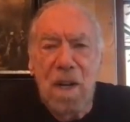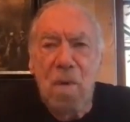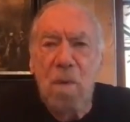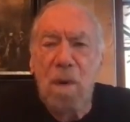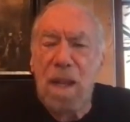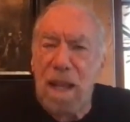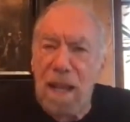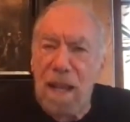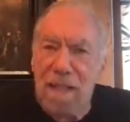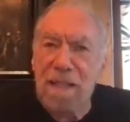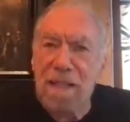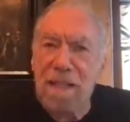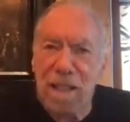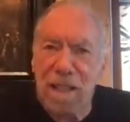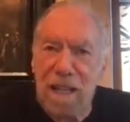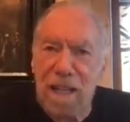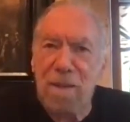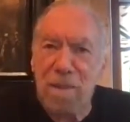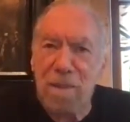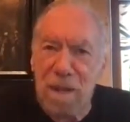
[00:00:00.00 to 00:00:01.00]
We had to
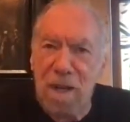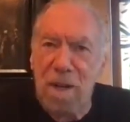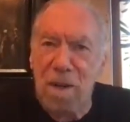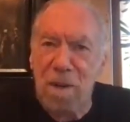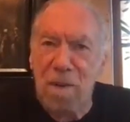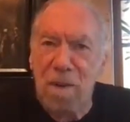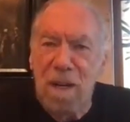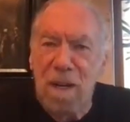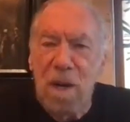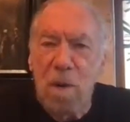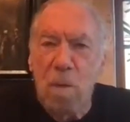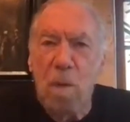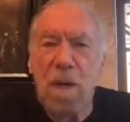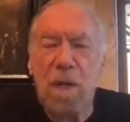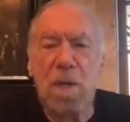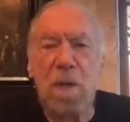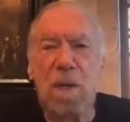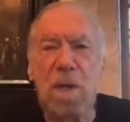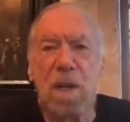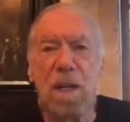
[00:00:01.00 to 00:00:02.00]
let them go. We
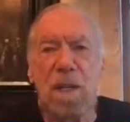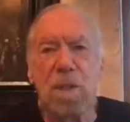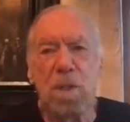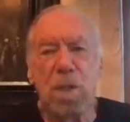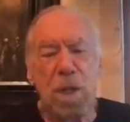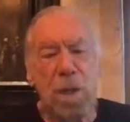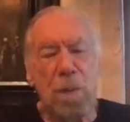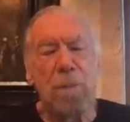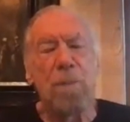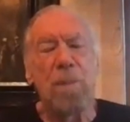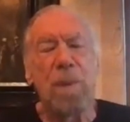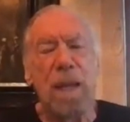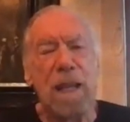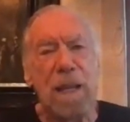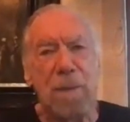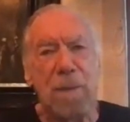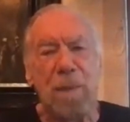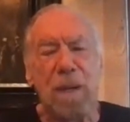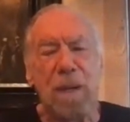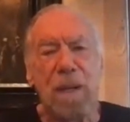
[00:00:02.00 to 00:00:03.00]
took on Jim
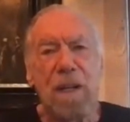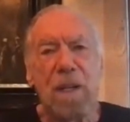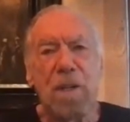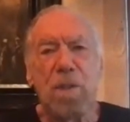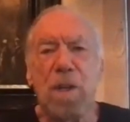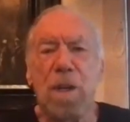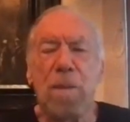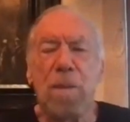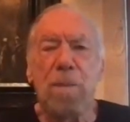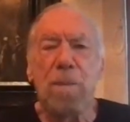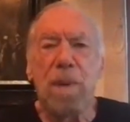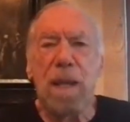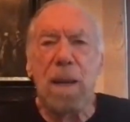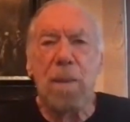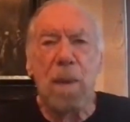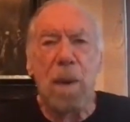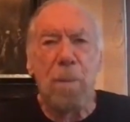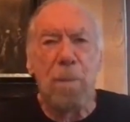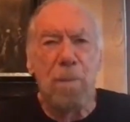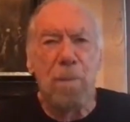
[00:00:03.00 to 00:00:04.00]
Beam. Jim
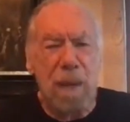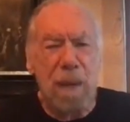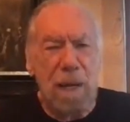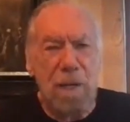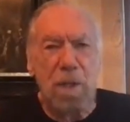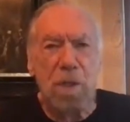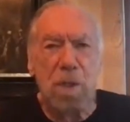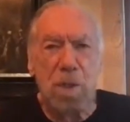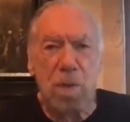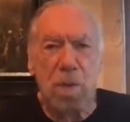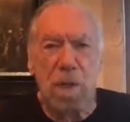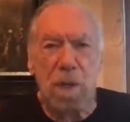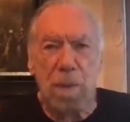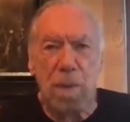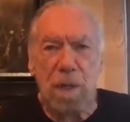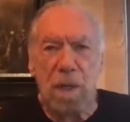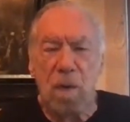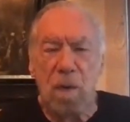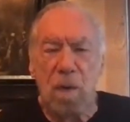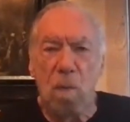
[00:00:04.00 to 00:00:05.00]
Beam, a big
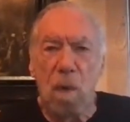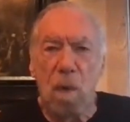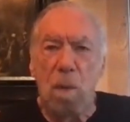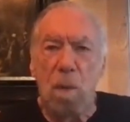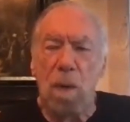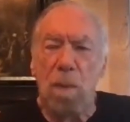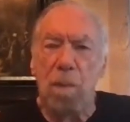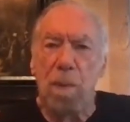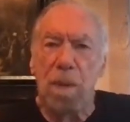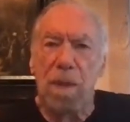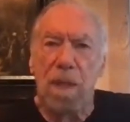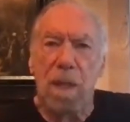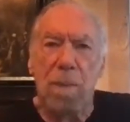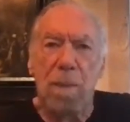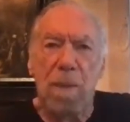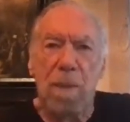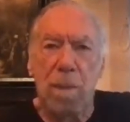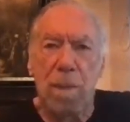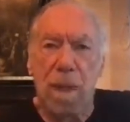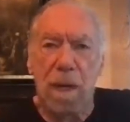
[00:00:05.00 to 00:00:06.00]
distributor, we would put them
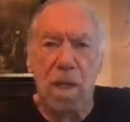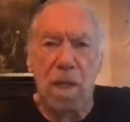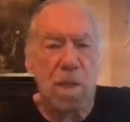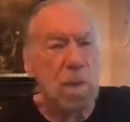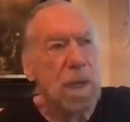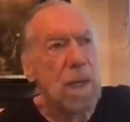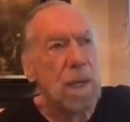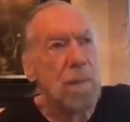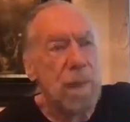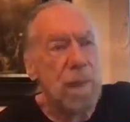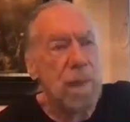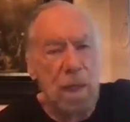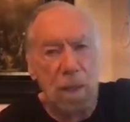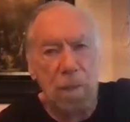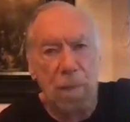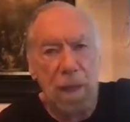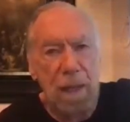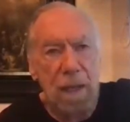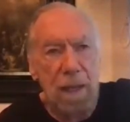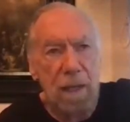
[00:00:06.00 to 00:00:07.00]
in the middle. So we had a
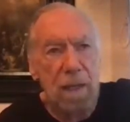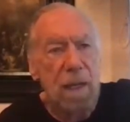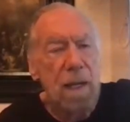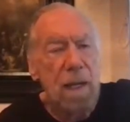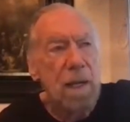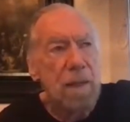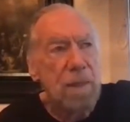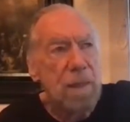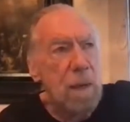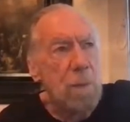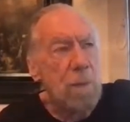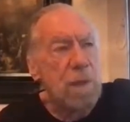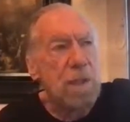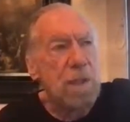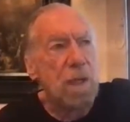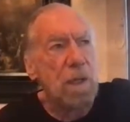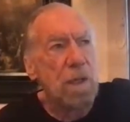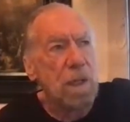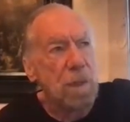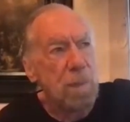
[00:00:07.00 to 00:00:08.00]
middleman. They would
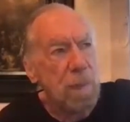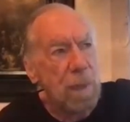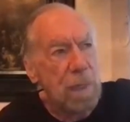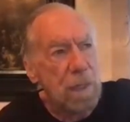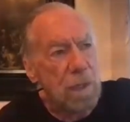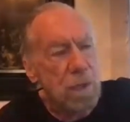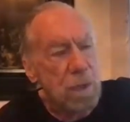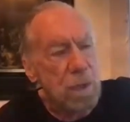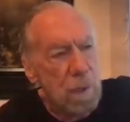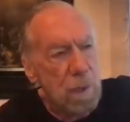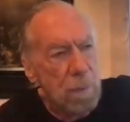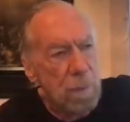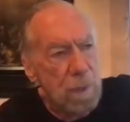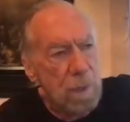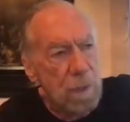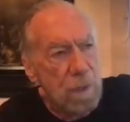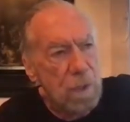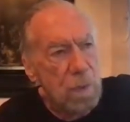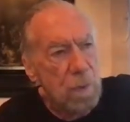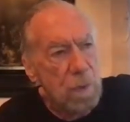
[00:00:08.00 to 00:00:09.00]
sell to the big
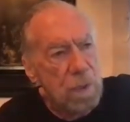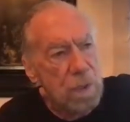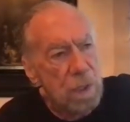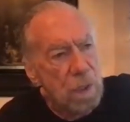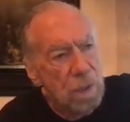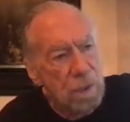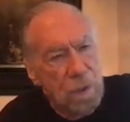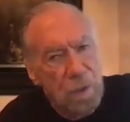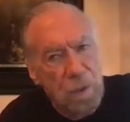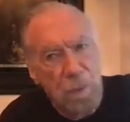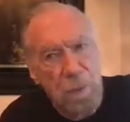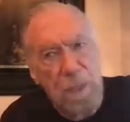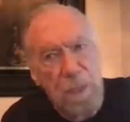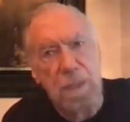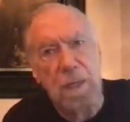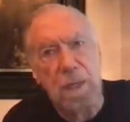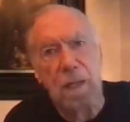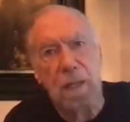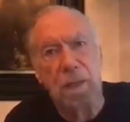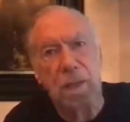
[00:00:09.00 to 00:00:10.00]
distributors, who would sell to the
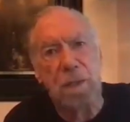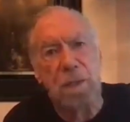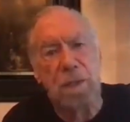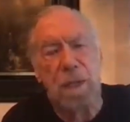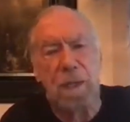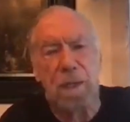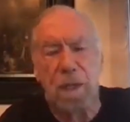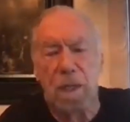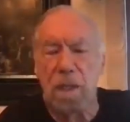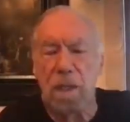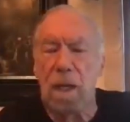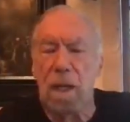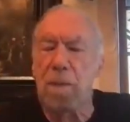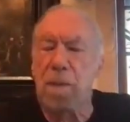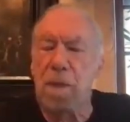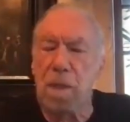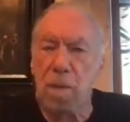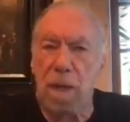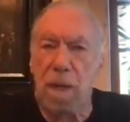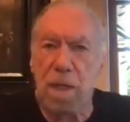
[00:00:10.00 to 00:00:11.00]
retailers and the clubs
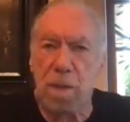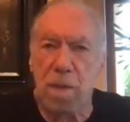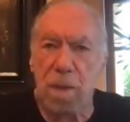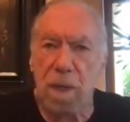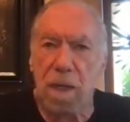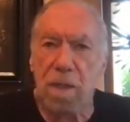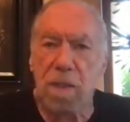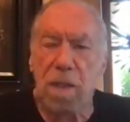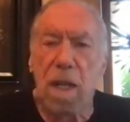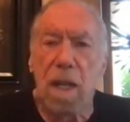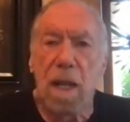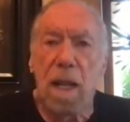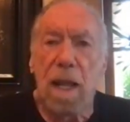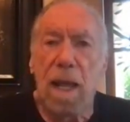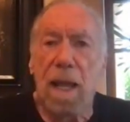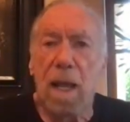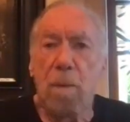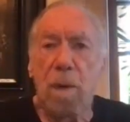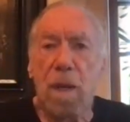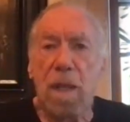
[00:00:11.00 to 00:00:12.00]
and the restaurants.
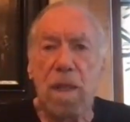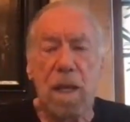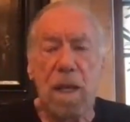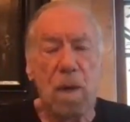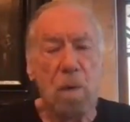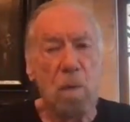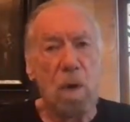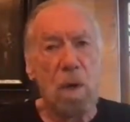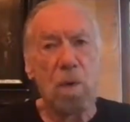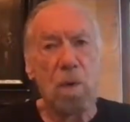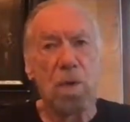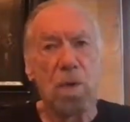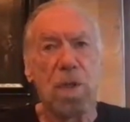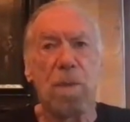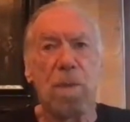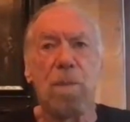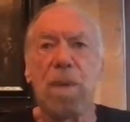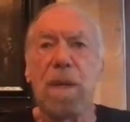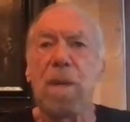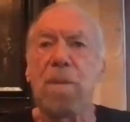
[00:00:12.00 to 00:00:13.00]
And we thought, whoa,
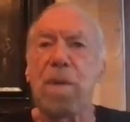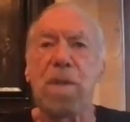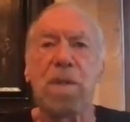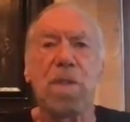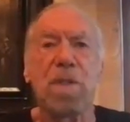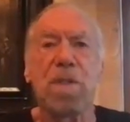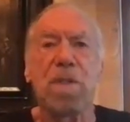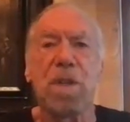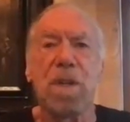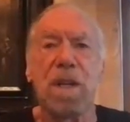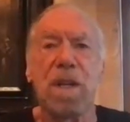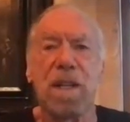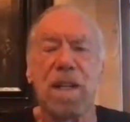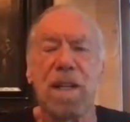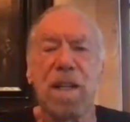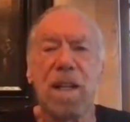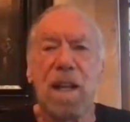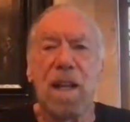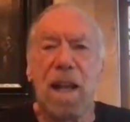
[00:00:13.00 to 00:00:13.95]
Jim Beam, this is good.